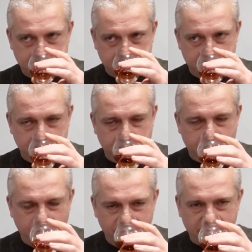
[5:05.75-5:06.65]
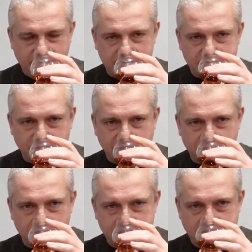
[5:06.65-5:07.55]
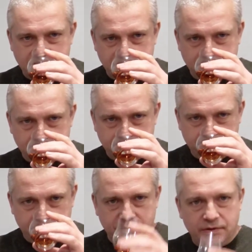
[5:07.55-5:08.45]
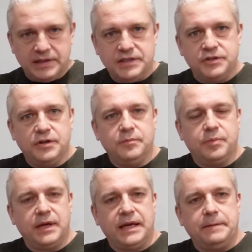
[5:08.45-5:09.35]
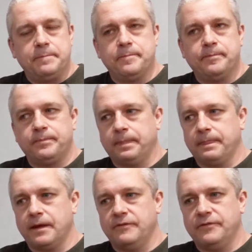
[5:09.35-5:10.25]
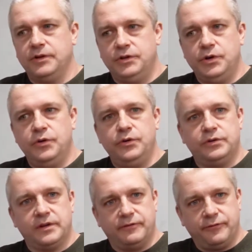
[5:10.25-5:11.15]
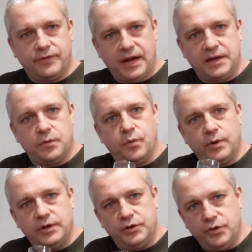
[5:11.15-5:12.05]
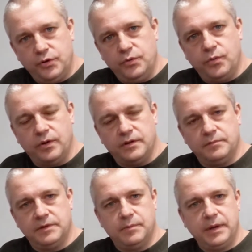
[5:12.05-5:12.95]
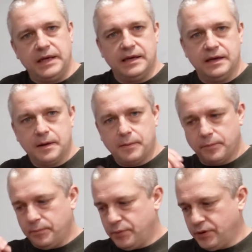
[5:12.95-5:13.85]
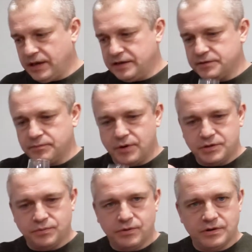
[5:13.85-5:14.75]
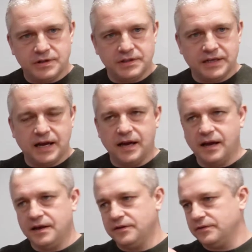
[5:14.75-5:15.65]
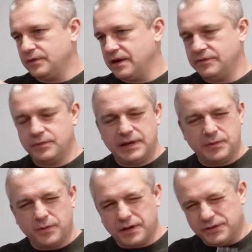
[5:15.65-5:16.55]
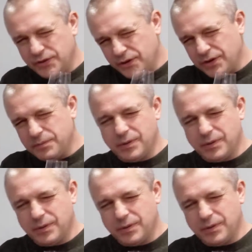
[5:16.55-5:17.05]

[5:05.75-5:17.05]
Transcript: But the point of cask strength whiskies really should be for you to find where you want them to be. Put in as much water as you can, or whatever way you want to do it.